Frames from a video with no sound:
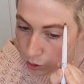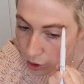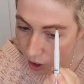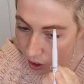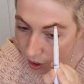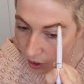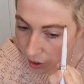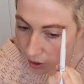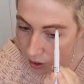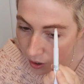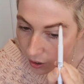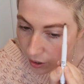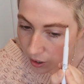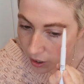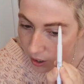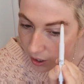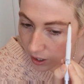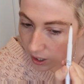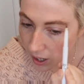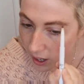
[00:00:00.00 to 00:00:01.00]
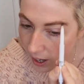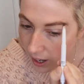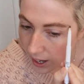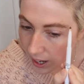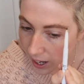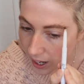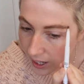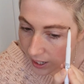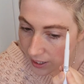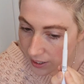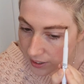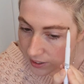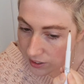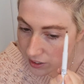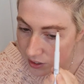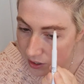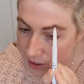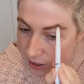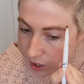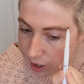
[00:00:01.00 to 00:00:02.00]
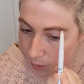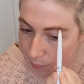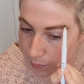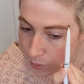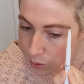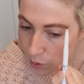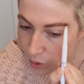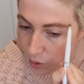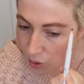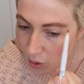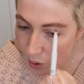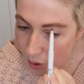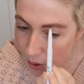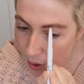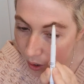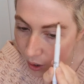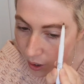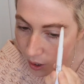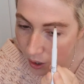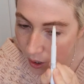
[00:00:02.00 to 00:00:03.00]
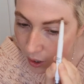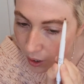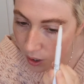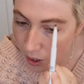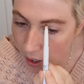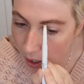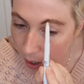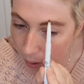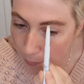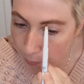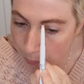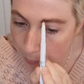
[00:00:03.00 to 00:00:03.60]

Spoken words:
dark, and I'm not a